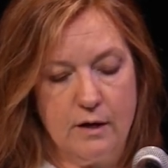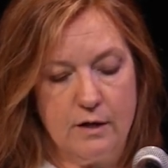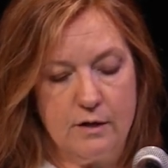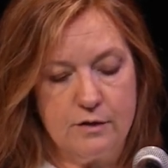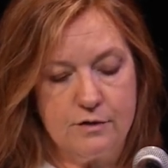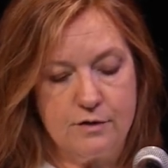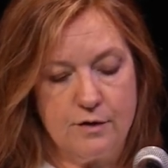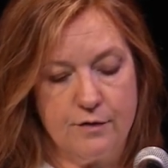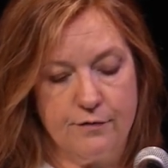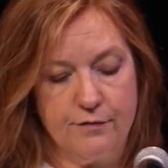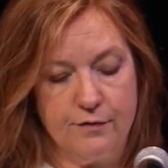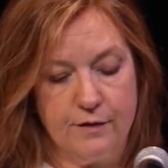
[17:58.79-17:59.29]

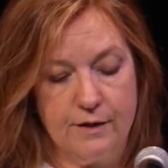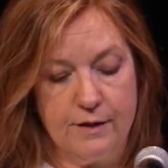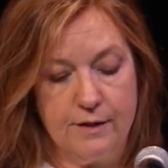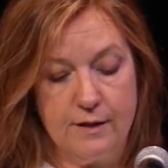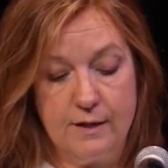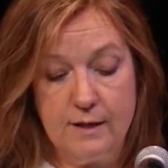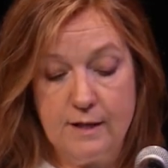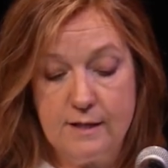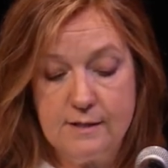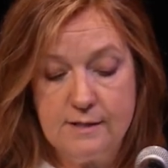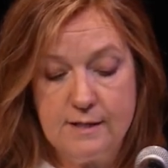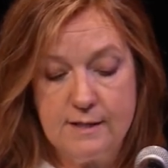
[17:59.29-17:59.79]
So for
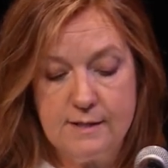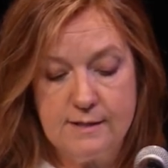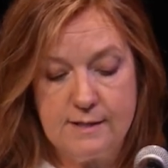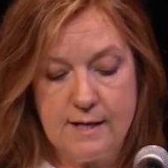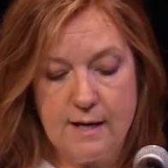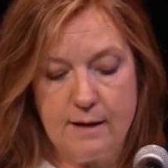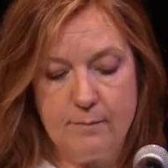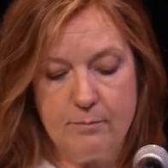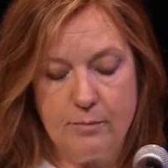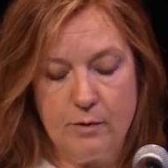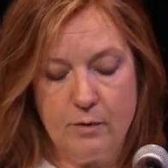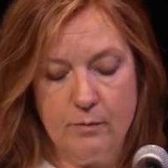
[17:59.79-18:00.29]
in this
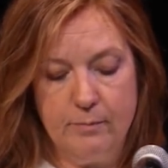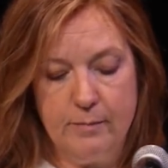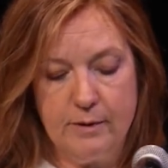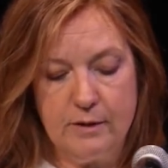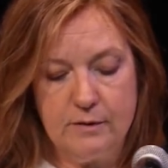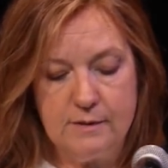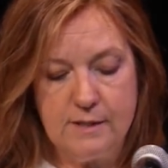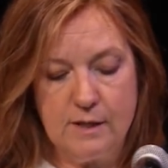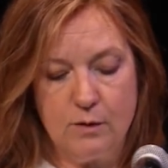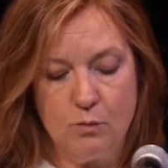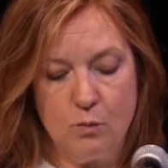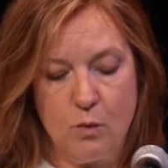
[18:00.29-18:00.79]
example,
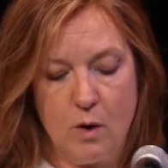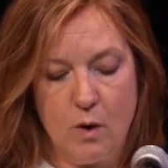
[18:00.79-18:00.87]
building